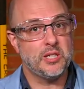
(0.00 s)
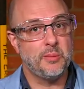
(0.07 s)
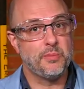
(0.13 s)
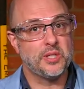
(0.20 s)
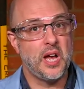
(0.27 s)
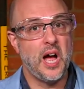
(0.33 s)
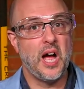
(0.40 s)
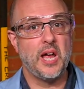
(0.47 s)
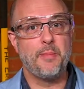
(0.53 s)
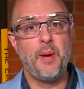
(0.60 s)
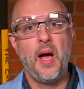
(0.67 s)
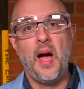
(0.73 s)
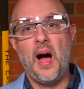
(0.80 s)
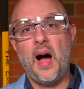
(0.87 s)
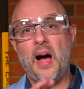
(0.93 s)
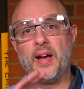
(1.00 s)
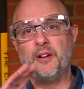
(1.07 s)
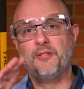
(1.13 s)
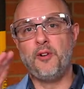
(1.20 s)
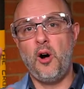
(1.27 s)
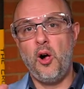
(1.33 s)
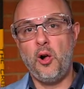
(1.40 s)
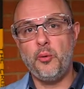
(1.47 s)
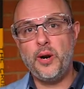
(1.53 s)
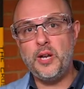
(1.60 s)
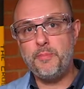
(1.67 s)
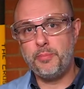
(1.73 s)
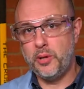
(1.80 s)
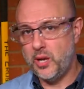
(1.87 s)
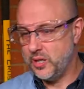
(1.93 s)
some time, I have already
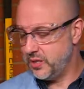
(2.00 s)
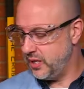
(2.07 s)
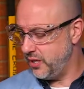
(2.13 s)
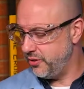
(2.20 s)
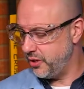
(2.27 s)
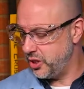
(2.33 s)
plugged in the